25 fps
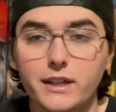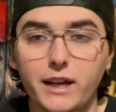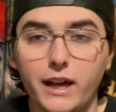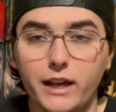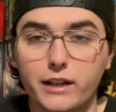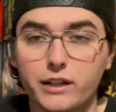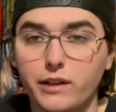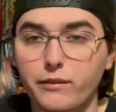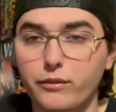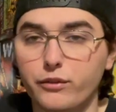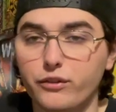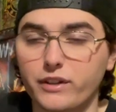I
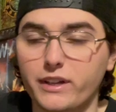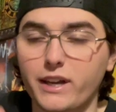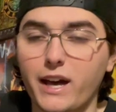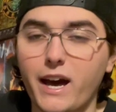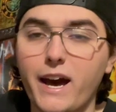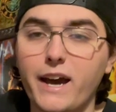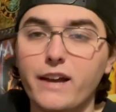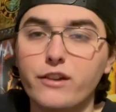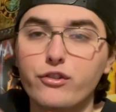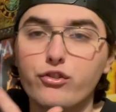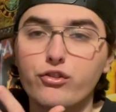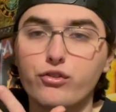love his like
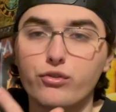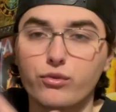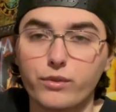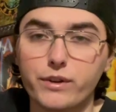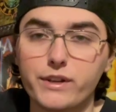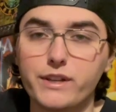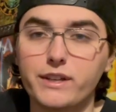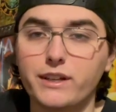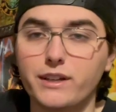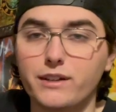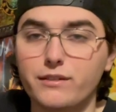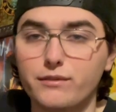high
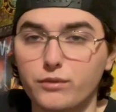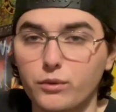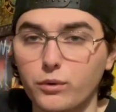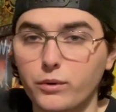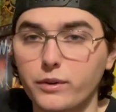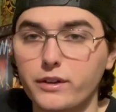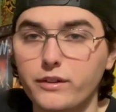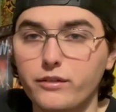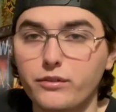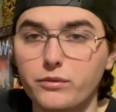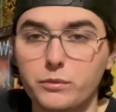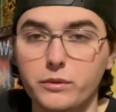shrieking
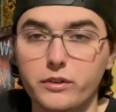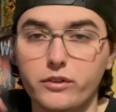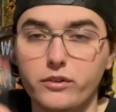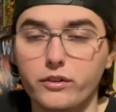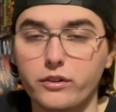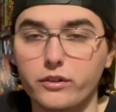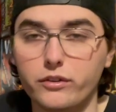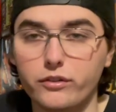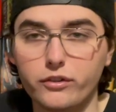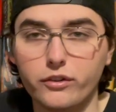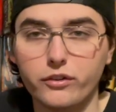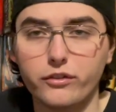voice, which
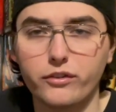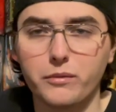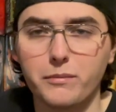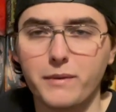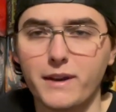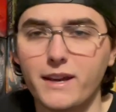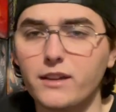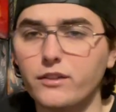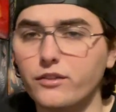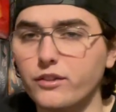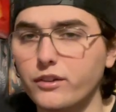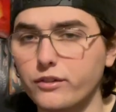is just
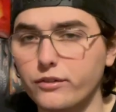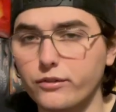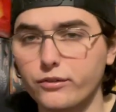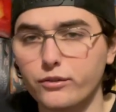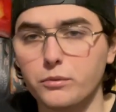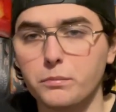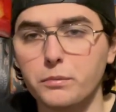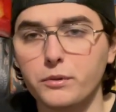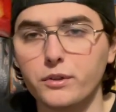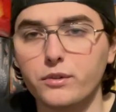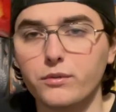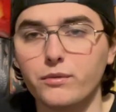amazing,
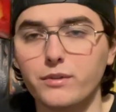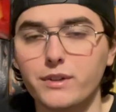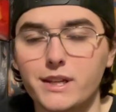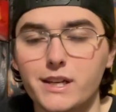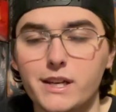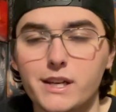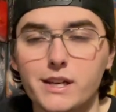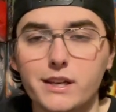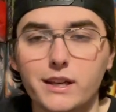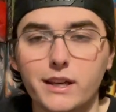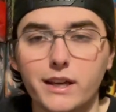super unique.